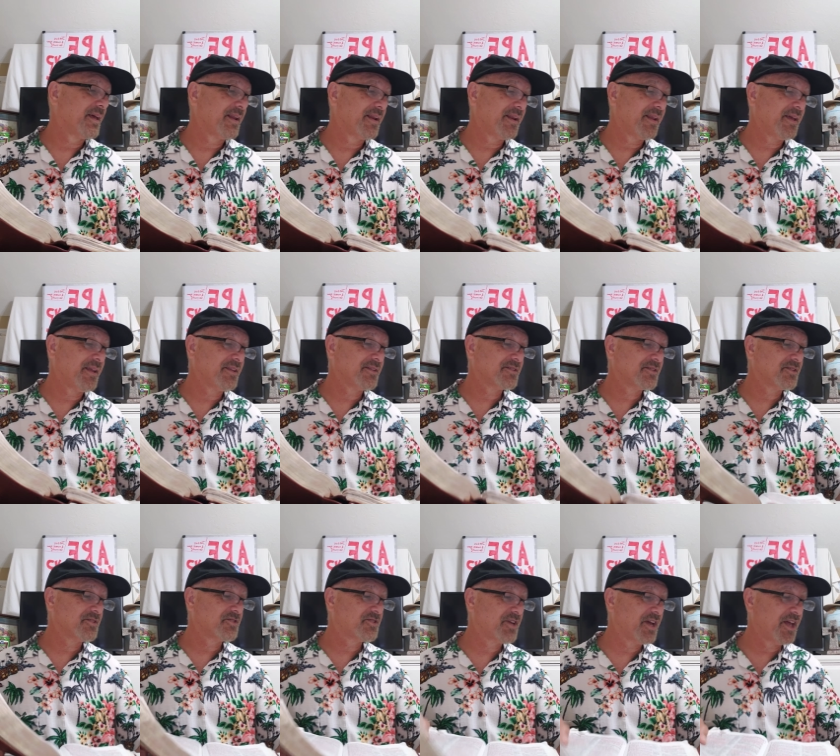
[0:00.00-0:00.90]
Ladies
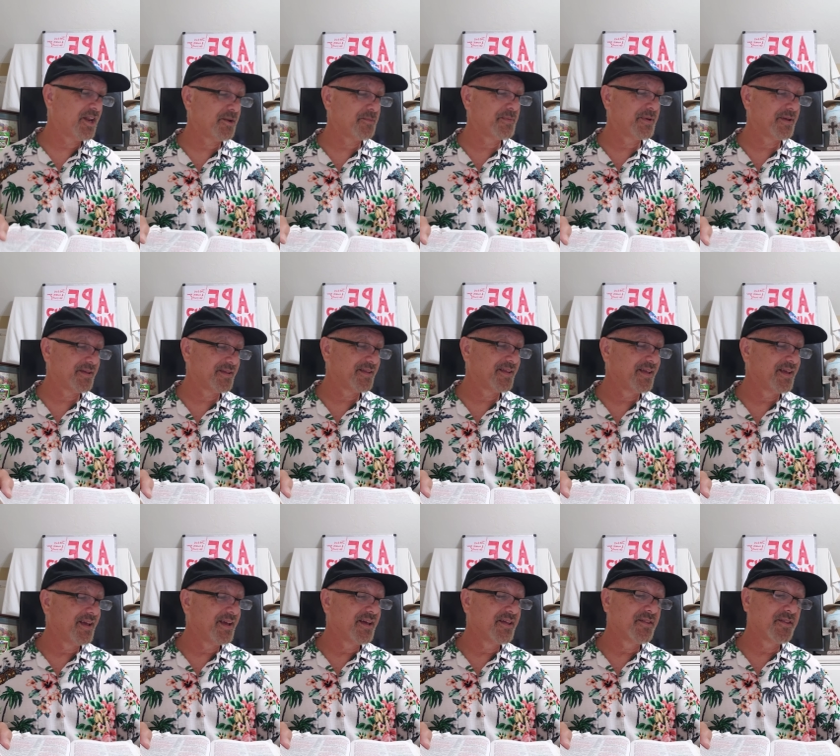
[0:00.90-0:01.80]
and gentlemen,
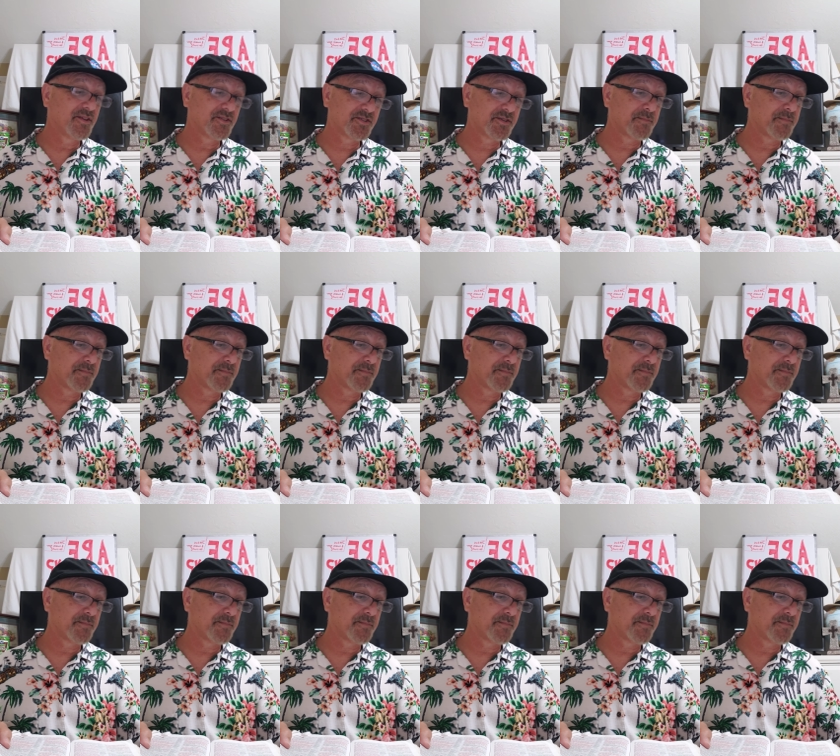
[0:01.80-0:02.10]
it's